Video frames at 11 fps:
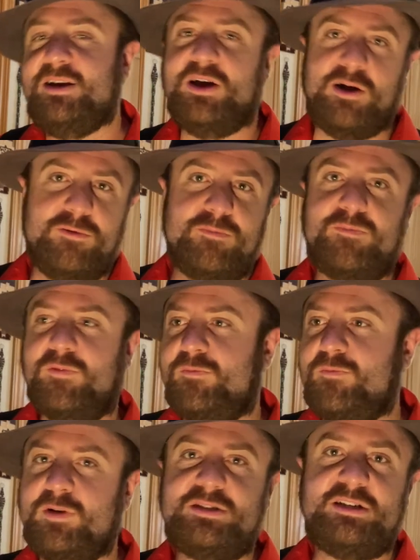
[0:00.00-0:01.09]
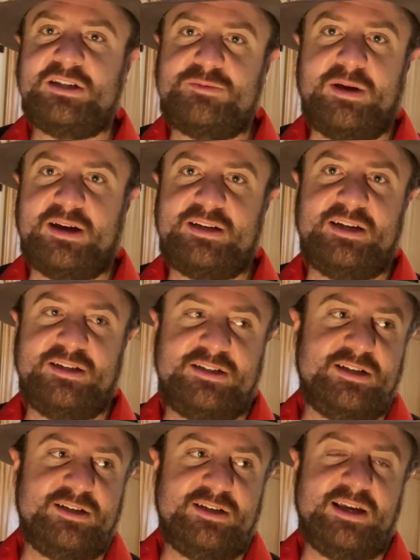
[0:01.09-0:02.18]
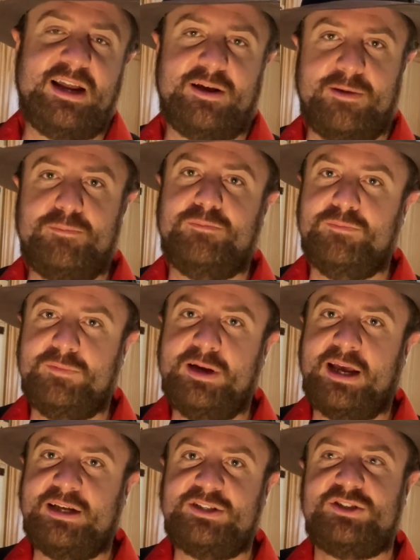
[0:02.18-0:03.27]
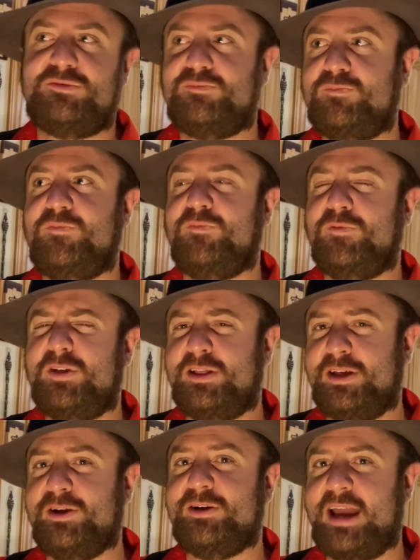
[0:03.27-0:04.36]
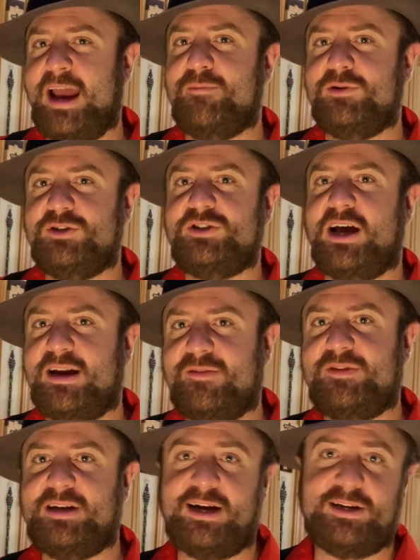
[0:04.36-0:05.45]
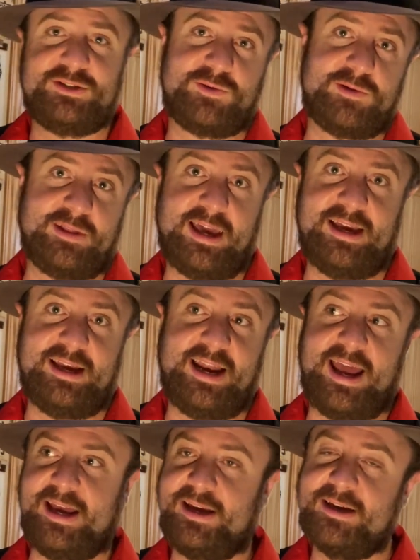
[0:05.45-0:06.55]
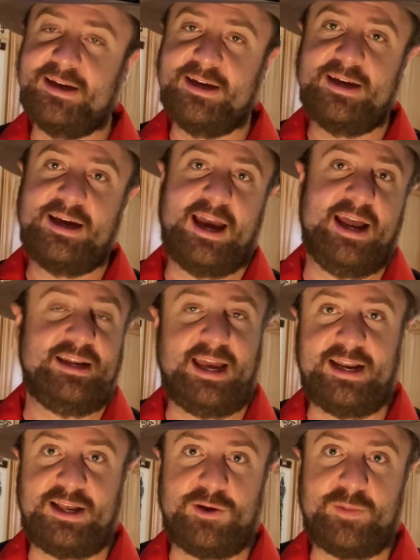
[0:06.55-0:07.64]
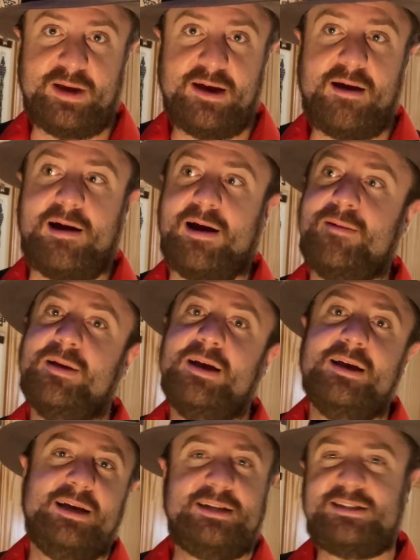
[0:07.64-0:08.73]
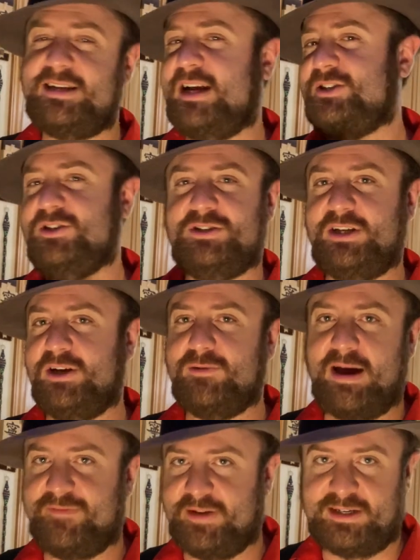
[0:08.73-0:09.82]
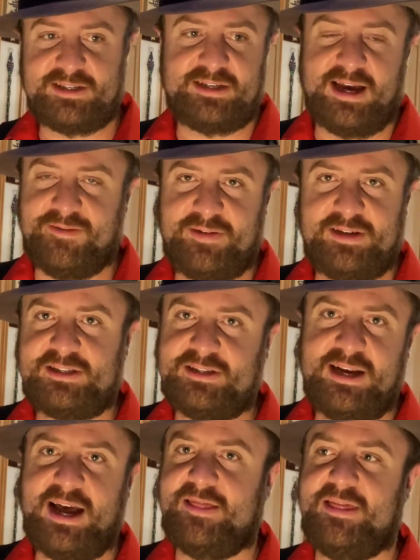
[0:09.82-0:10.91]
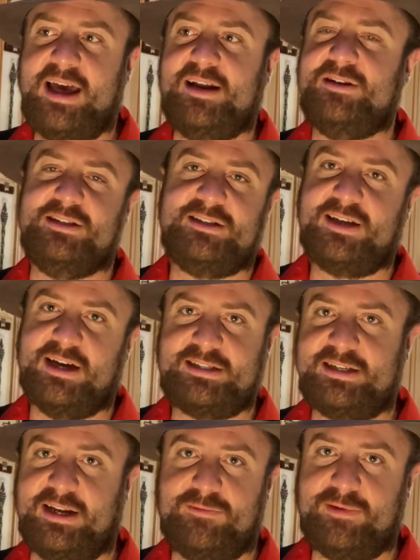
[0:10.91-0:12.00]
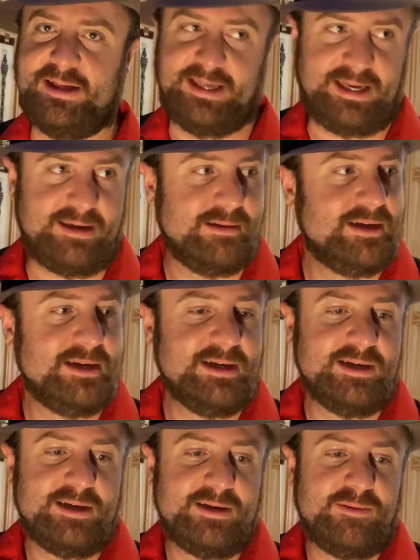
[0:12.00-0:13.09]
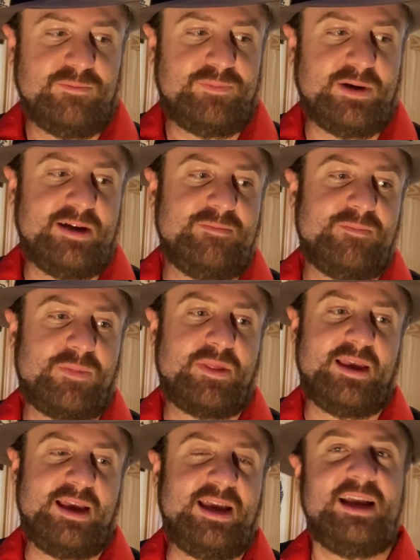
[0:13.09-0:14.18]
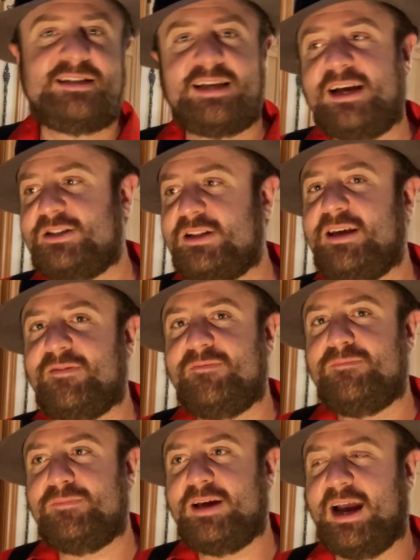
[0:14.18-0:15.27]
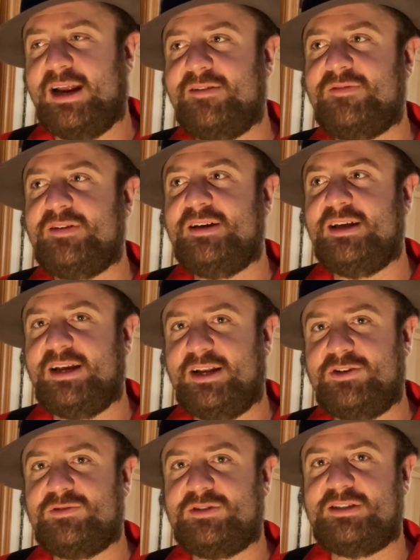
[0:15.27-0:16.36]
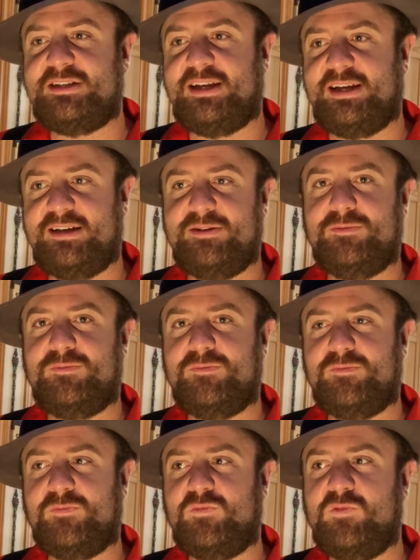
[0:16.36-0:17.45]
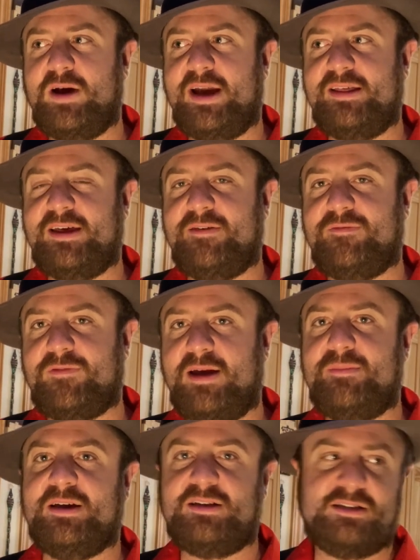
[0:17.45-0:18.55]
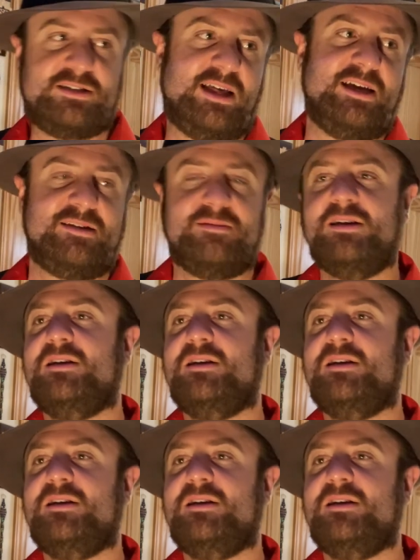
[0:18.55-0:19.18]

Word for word: know, wasn't expecting to get a nice, clear camera shot of a dinosaur laying an egg, and yet here we are. It's National Geographic stuff. It's not that disgusting, really. But it's actually a kind of an interesting way they frame it, because, like,